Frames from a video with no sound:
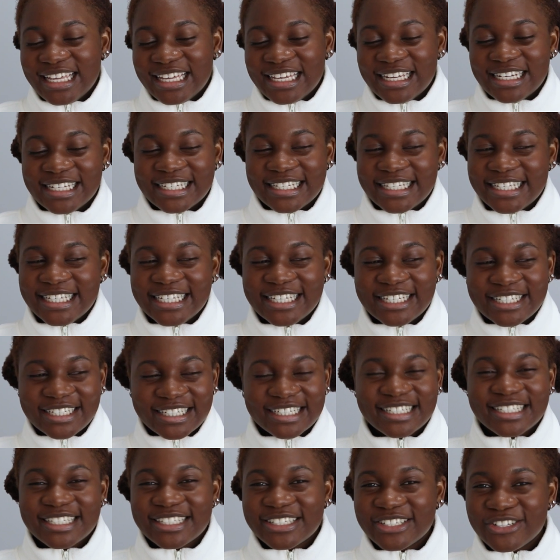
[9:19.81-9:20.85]
and he
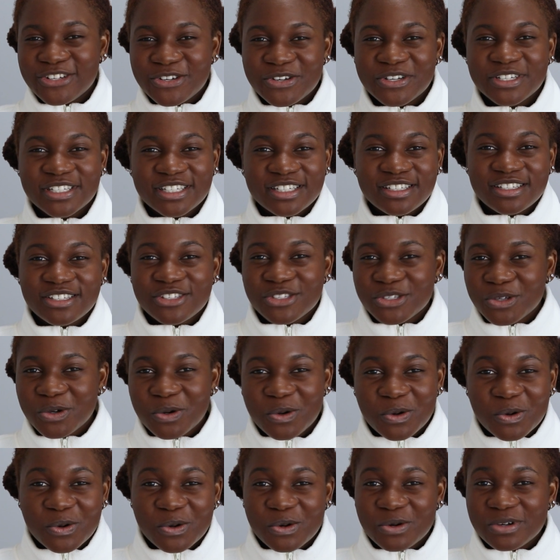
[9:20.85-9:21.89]
just looked
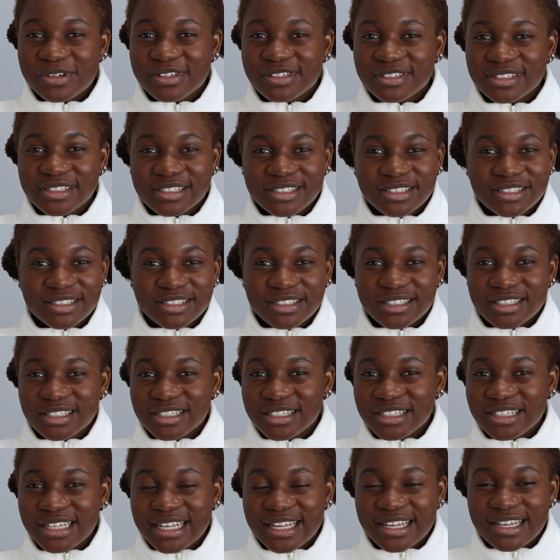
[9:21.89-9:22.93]
so
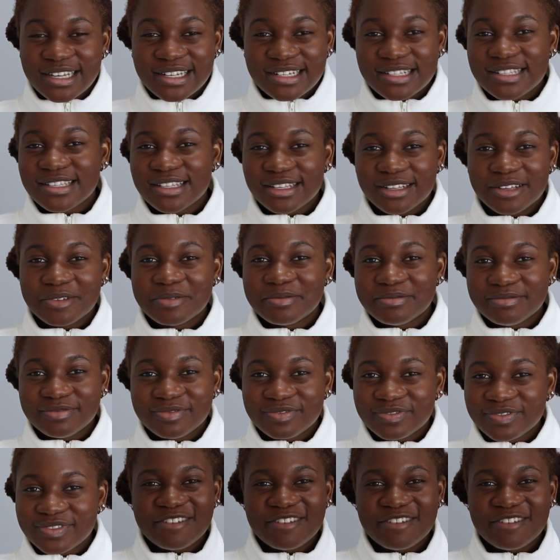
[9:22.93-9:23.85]
handsome.